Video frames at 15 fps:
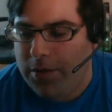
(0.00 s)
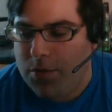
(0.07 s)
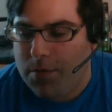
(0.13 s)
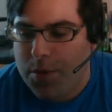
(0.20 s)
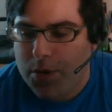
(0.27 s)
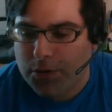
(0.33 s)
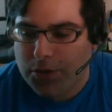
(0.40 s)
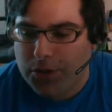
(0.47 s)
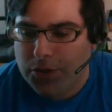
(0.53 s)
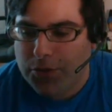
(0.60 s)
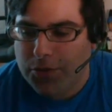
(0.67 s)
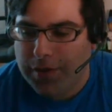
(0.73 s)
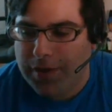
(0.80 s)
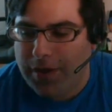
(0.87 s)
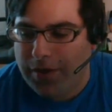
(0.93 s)

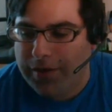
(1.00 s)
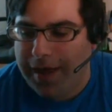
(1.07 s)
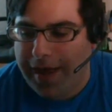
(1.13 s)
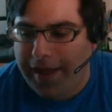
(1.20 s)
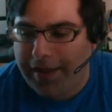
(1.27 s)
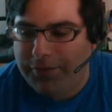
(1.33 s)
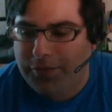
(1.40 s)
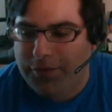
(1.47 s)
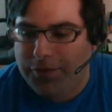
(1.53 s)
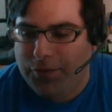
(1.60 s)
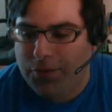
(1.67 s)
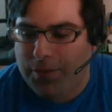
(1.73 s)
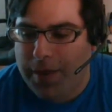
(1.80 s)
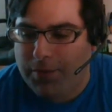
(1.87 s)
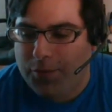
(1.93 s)
Ubuntu and all that. If
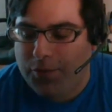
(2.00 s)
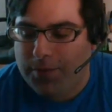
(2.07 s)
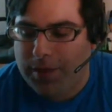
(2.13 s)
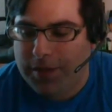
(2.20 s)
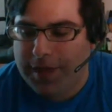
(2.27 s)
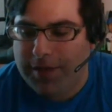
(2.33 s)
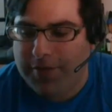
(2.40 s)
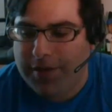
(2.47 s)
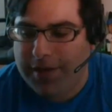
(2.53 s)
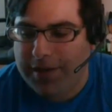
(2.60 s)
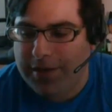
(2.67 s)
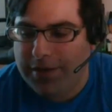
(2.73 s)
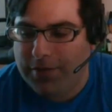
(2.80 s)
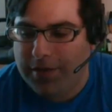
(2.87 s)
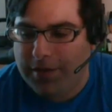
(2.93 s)
you remember from the
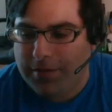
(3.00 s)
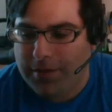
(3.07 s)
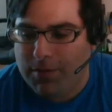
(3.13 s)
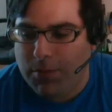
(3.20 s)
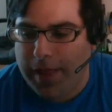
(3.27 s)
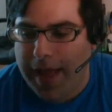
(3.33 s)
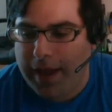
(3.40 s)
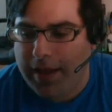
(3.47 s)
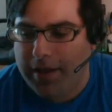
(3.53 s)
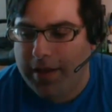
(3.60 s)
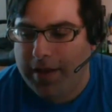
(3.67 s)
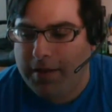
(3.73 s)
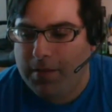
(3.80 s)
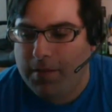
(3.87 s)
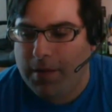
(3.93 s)
70s, of the Black
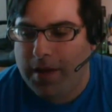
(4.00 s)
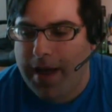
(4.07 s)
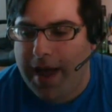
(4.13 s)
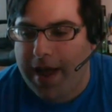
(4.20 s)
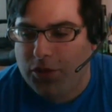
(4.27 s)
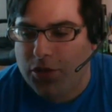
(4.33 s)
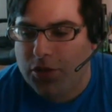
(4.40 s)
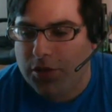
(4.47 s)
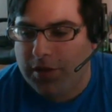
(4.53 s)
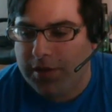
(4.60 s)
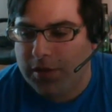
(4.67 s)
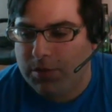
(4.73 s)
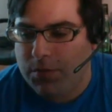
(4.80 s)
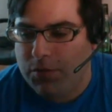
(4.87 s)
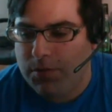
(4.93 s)

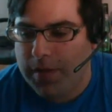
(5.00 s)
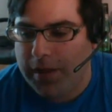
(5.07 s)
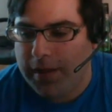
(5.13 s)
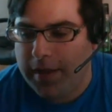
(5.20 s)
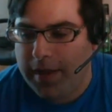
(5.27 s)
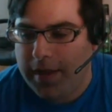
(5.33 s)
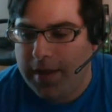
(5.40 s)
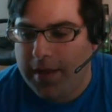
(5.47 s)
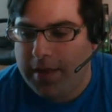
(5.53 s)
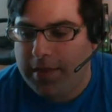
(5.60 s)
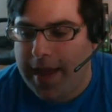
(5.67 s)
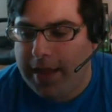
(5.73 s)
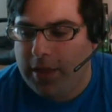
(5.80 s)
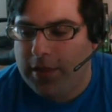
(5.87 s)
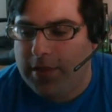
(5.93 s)
consciousness movement,
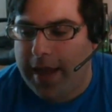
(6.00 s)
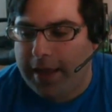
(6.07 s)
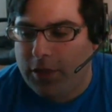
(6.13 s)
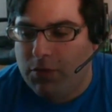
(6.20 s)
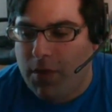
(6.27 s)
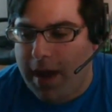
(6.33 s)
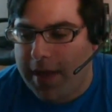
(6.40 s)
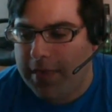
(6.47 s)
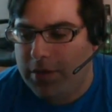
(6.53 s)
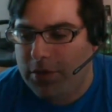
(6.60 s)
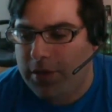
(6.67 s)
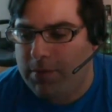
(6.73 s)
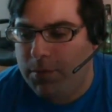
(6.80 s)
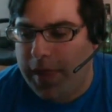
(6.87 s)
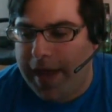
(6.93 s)
that's why
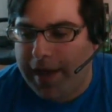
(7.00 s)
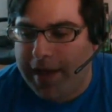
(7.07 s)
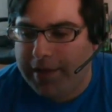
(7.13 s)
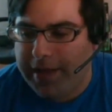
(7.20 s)
there's a Black